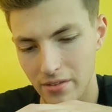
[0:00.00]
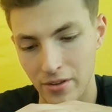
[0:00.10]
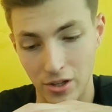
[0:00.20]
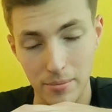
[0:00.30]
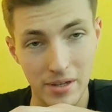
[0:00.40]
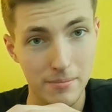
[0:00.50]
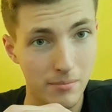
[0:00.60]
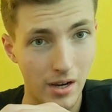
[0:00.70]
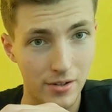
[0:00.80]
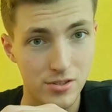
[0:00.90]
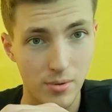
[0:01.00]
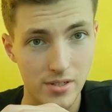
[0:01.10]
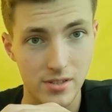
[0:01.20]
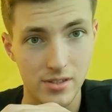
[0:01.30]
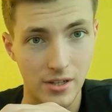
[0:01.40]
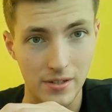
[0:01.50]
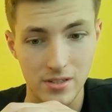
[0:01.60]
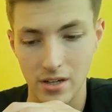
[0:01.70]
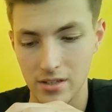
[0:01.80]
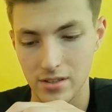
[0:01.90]
The limit minus
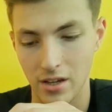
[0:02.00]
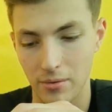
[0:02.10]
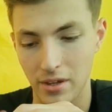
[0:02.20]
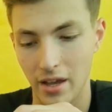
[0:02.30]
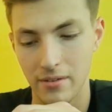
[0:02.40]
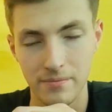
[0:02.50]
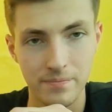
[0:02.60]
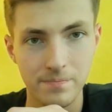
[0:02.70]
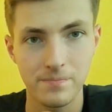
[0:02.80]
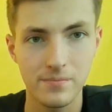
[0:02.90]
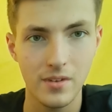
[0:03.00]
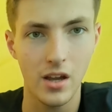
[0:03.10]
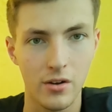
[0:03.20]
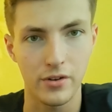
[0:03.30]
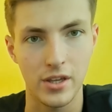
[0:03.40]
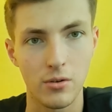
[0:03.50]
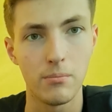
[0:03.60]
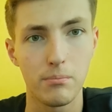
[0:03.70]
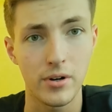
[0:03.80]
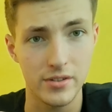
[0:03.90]
26. So yeah, overkill,
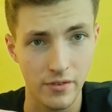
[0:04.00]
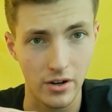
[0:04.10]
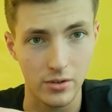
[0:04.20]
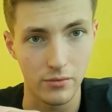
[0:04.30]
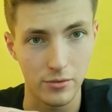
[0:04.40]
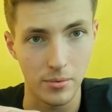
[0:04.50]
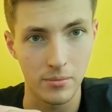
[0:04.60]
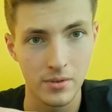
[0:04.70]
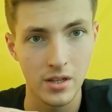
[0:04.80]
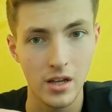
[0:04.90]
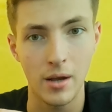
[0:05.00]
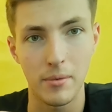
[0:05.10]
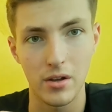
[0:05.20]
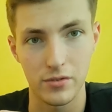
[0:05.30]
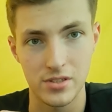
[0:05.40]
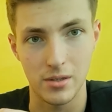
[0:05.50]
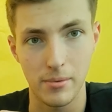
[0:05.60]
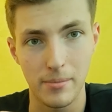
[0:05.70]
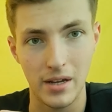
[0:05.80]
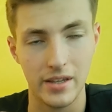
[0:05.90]
but it's very comfortable. And my other
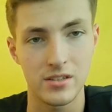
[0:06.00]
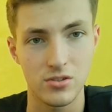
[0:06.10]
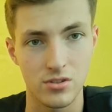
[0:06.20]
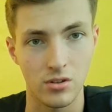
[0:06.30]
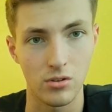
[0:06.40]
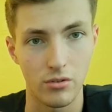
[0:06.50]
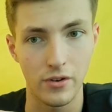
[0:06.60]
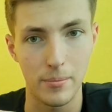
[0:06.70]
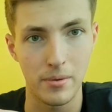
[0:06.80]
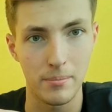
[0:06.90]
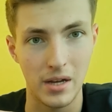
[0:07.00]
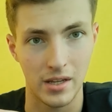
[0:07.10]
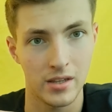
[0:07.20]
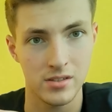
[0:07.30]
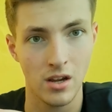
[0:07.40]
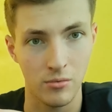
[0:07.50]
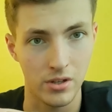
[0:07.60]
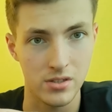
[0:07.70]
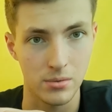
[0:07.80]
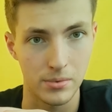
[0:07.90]
sleeping bag is just a glorified bin bag. It's only
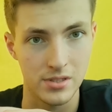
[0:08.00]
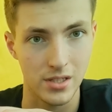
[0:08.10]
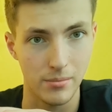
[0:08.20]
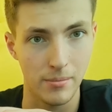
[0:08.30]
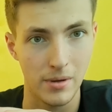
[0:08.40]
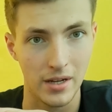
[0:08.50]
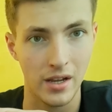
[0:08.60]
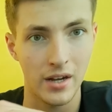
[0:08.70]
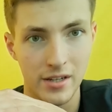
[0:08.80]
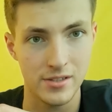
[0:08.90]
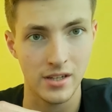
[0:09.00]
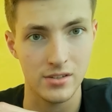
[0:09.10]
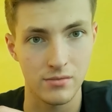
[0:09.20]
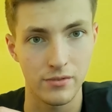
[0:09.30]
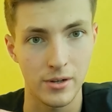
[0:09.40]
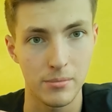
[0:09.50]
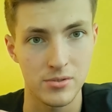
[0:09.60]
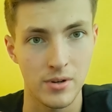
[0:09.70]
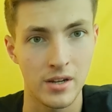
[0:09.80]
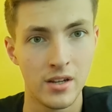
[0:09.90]
a summer sleeping bag. I need to get something in
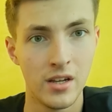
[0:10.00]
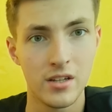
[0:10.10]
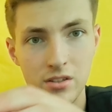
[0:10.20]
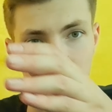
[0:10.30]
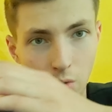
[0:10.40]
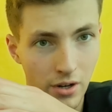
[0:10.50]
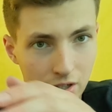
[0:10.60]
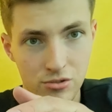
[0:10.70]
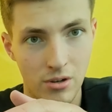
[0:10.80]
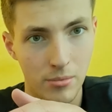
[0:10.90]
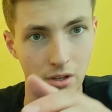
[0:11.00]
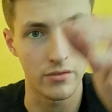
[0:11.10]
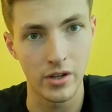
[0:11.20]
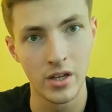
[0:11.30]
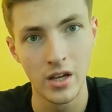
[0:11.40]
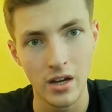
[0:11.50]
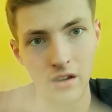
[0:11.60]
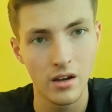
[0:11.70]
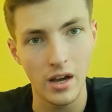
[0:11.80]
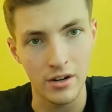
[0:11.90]
between. So it's one extreme or the other.
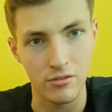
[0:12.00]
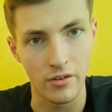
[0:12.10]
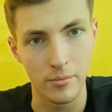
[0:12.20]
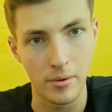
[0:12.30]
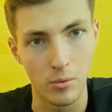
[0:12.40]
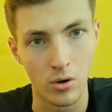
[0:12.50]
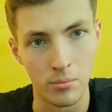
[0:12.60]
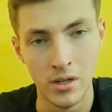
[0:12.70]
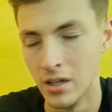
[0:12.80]
I'd rather be warm.